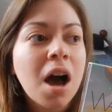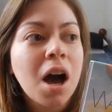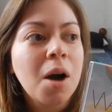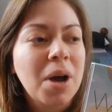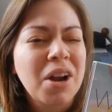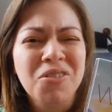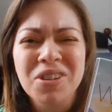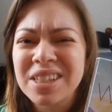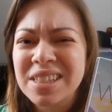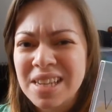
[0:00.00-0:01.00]
I
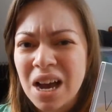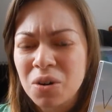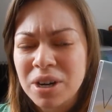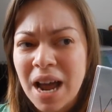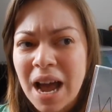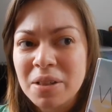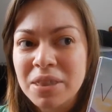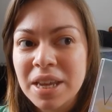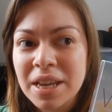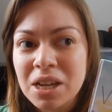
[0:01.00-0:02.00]
really doubt it. I
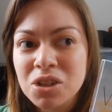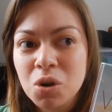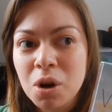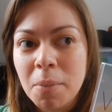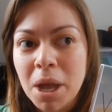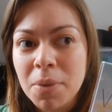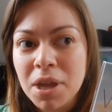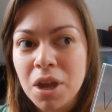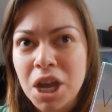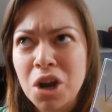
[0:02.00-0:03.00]
think I saw it
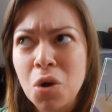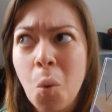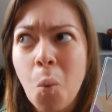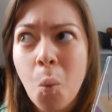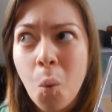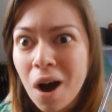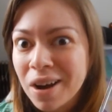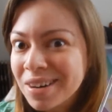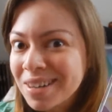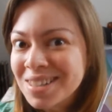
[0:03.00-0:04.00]
maybe in
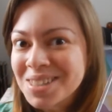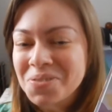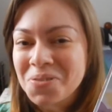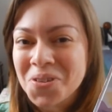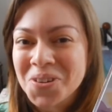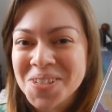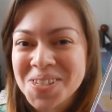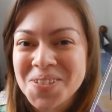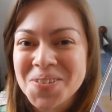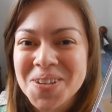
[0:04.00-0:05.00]
one Sephora
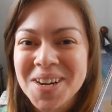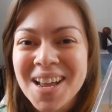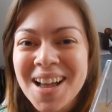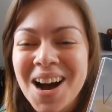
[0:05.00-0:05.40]
store.